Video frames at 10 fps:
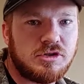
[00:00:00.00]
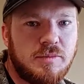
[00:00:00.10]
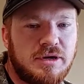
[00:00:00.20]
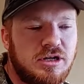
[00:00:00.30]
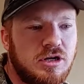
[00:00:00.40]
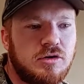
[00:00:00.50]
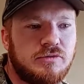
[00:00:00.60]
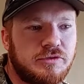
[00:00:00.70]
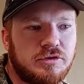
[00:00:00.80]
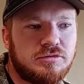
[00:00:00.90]
So, I mean, you know,
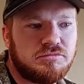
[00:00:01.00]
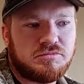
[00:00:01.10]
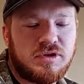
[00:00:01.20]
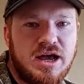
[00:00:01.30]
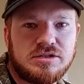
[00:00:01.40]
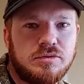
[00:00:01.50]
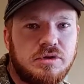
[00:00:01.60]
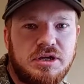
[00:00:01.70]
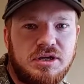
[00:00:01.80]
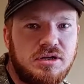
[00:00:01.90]
for high school
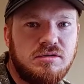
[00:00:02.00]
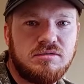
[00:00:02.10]
kid.